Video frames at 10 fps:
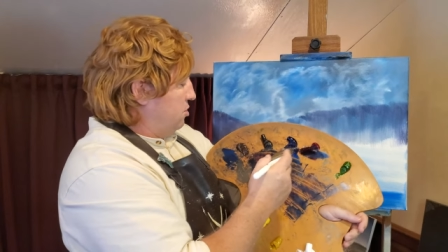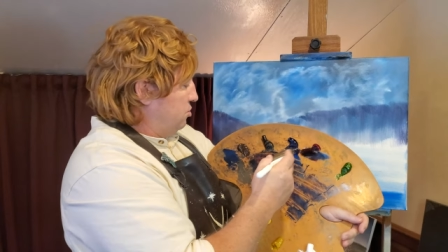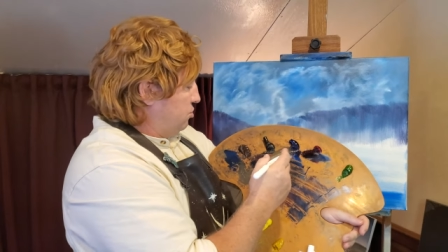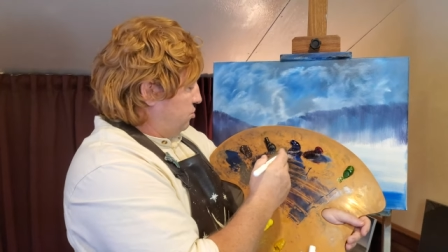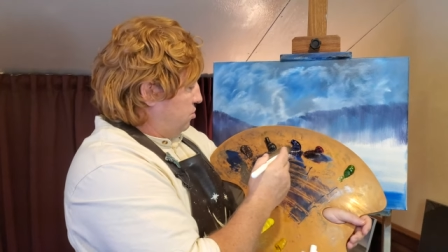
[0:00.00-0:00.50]

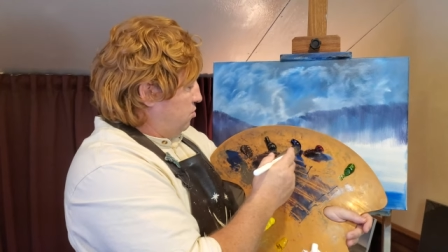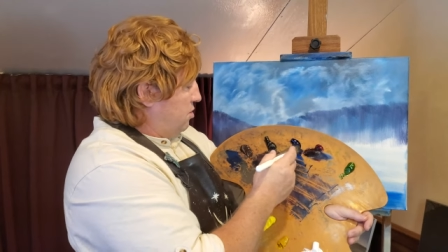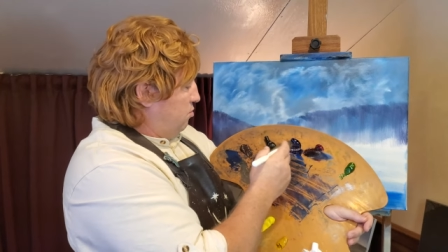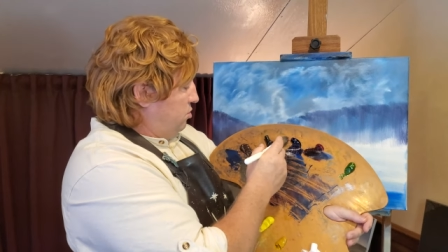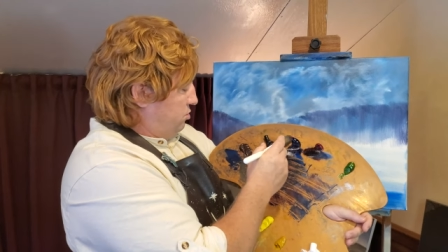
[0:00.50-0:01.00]
So
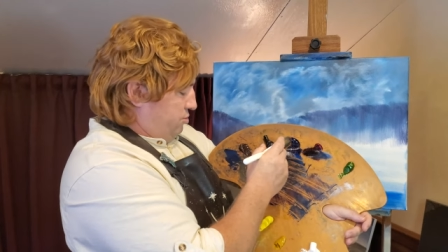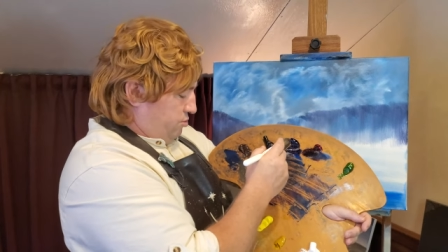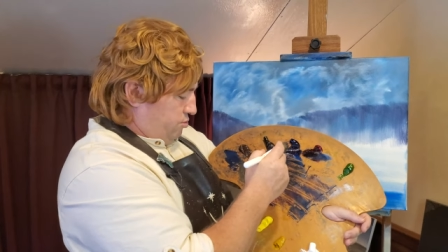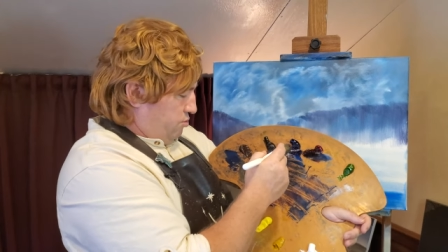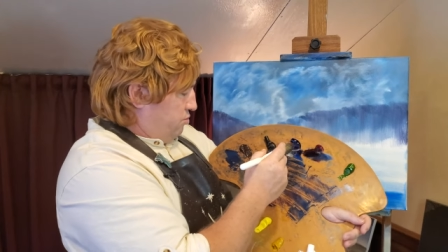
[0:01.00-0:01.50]
what we'll
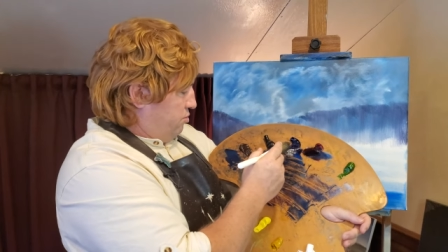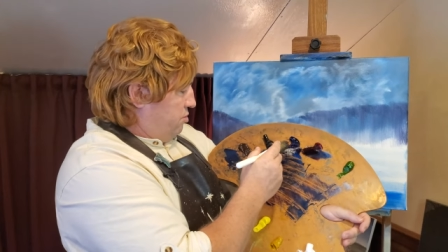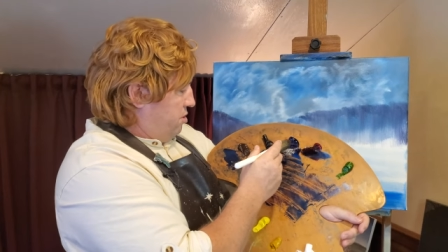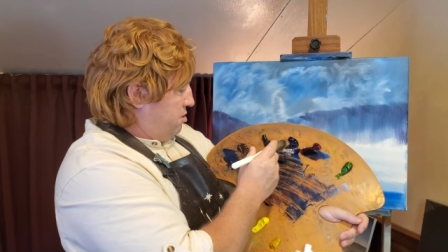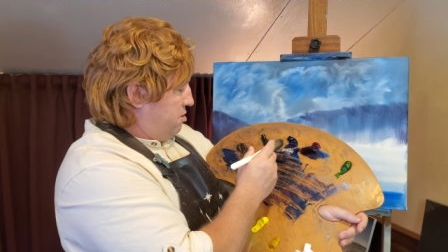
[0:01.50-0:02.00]

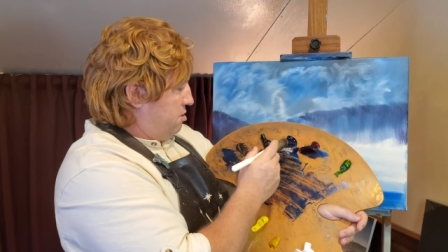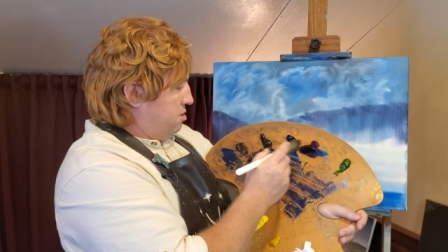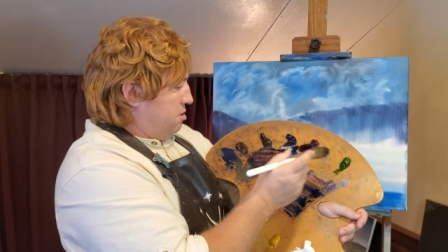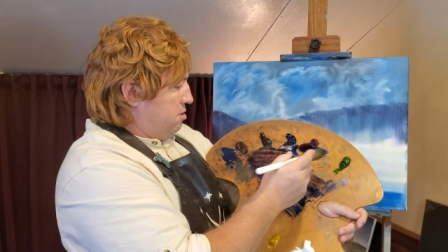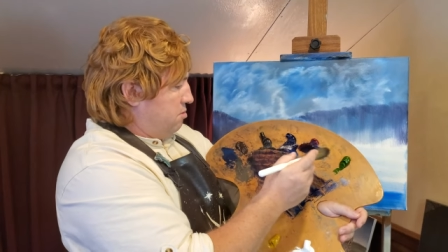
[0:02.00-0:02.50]
do,
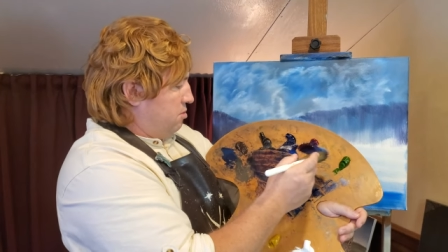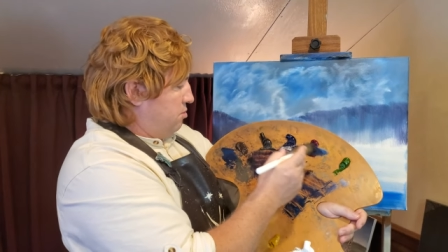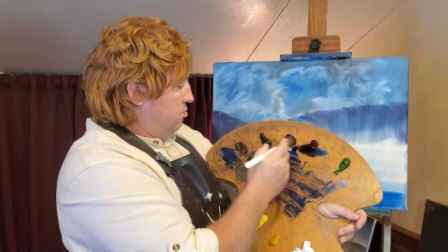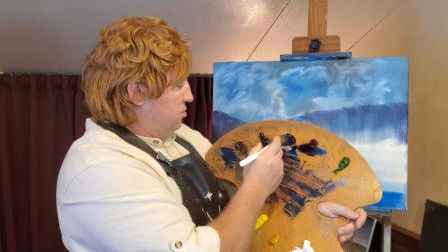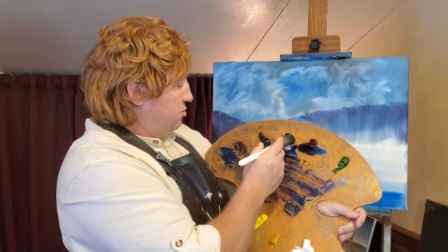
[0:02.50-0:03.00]

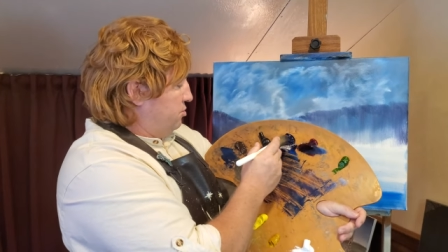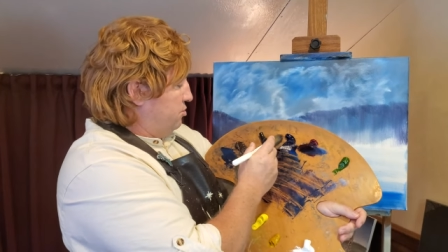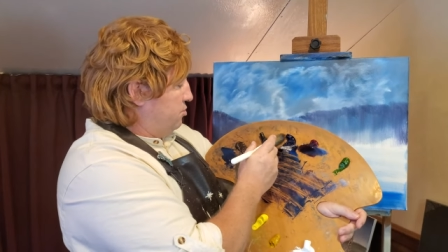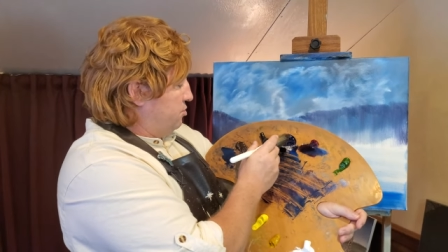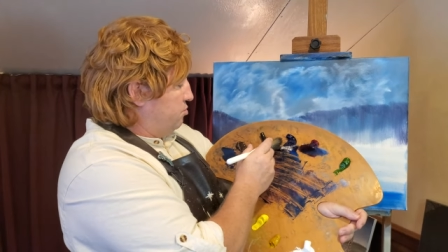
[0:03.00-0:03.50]
what we'll
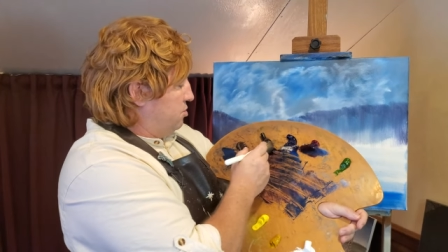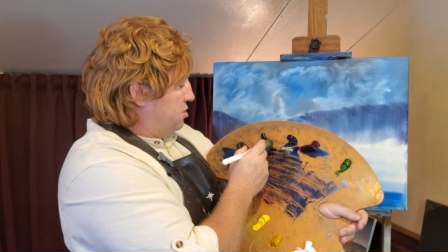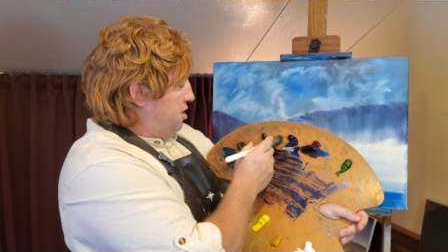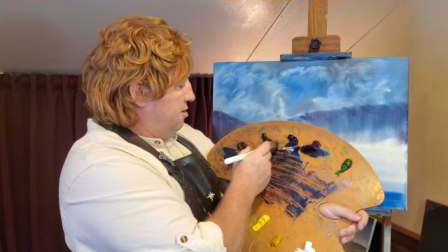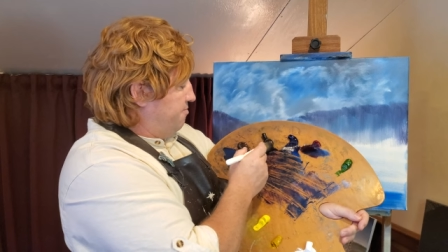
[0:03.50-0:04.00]
do is we'll
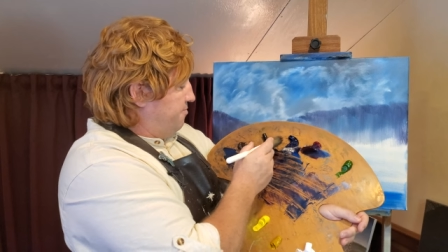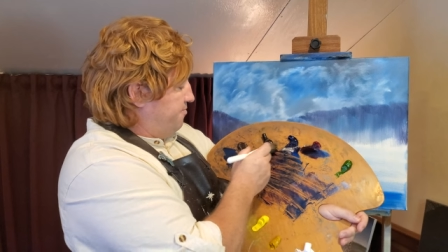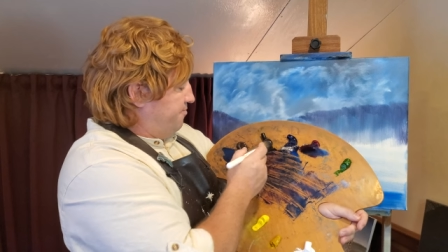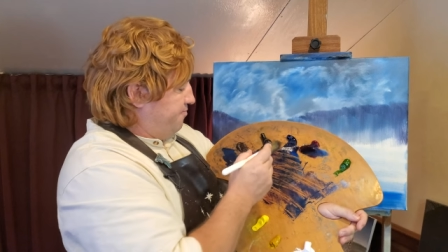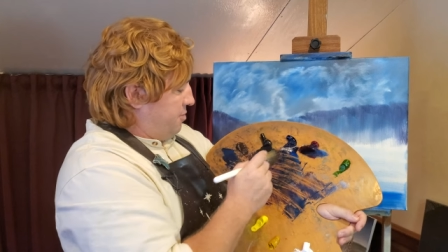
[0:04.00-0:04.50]

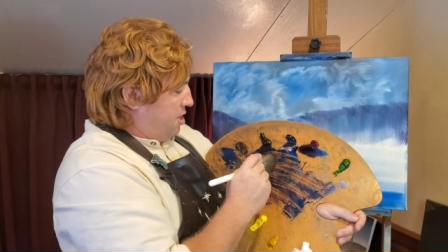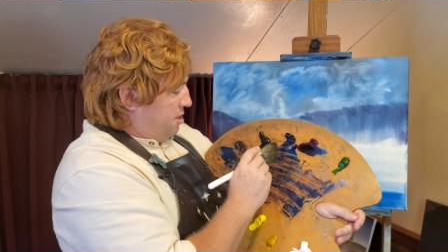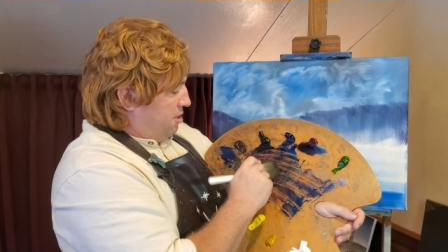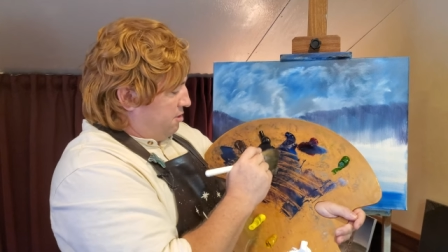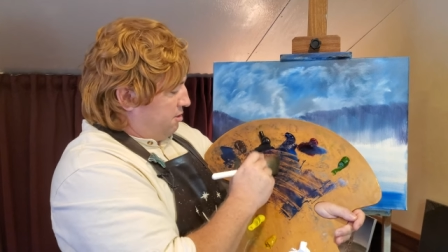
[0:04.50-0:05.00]
come,
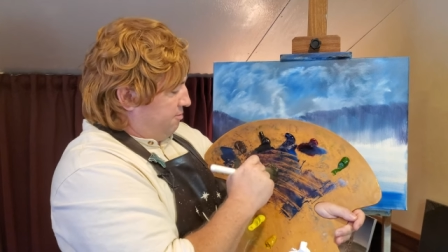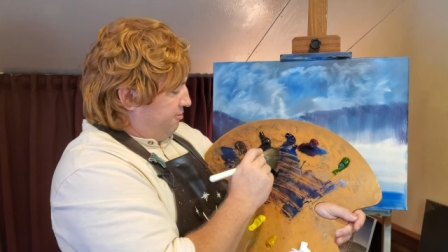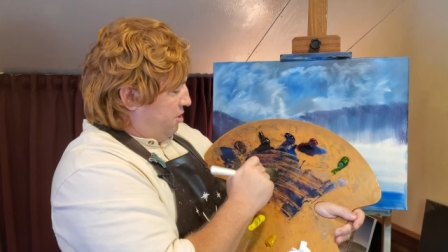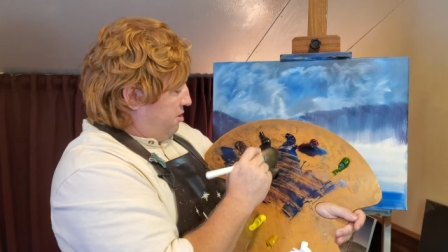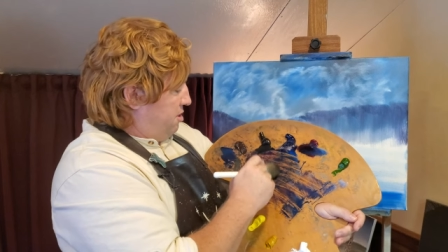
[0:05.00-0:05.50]
some of
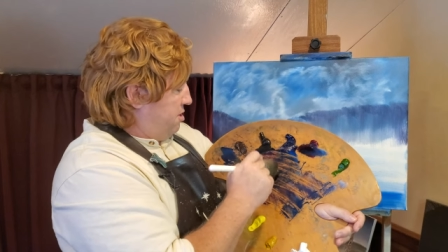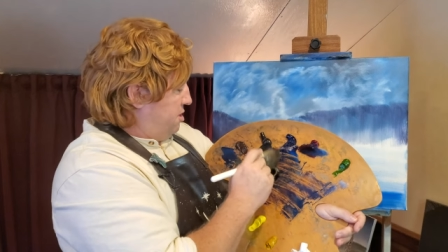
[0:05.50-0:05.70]
our